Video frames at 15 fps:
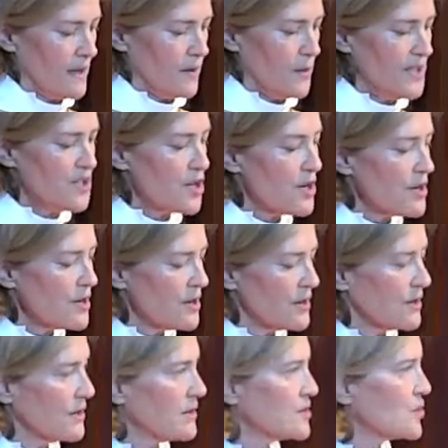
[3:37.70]
We
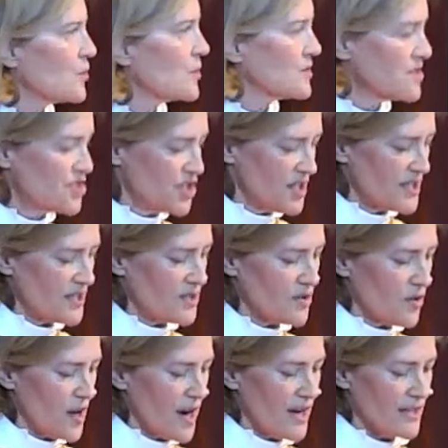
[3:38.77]
turn towards Jesus
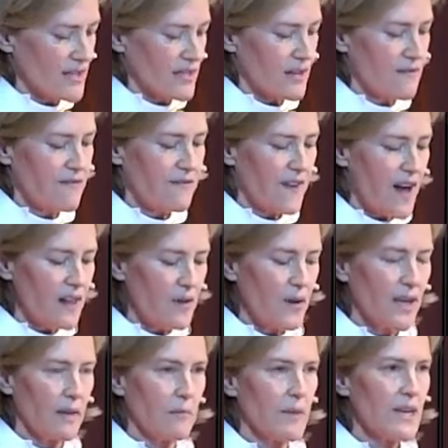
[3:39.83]
Christ and follow
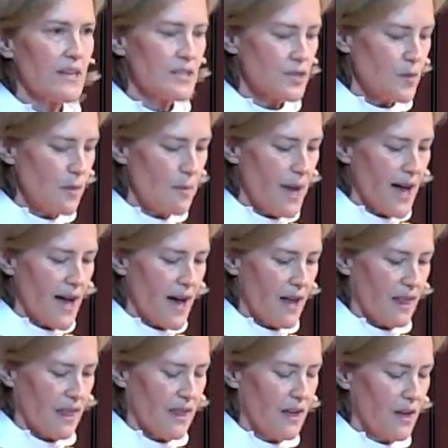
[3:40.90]
him into a
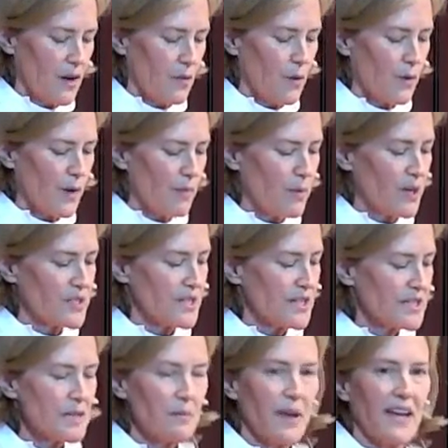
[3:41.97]
path where we
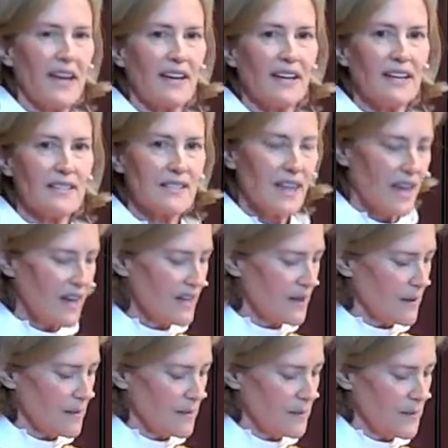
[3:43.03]
participate in his
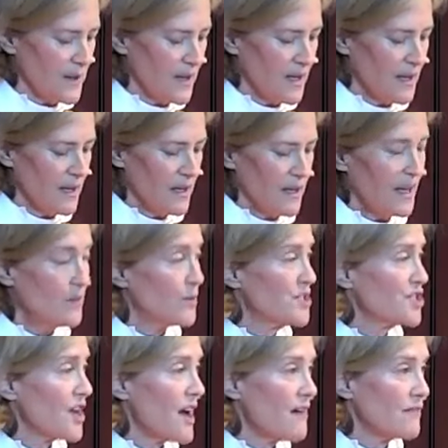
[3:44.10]
kingdom, in
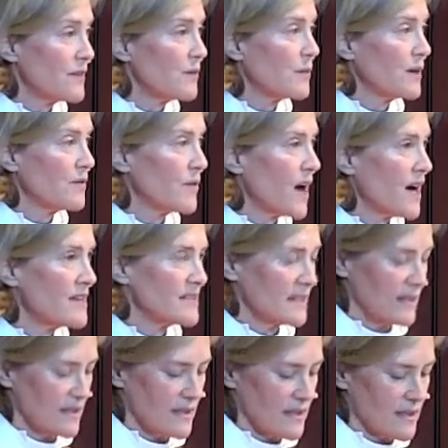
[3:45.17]
which everyone
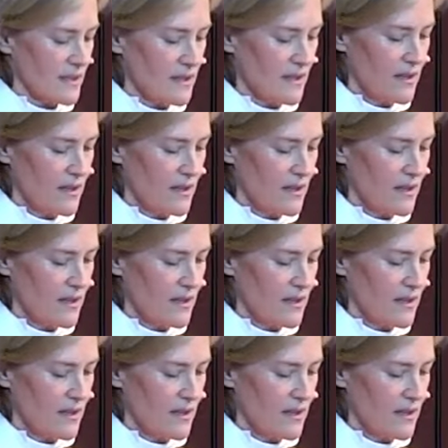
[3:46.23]
rises,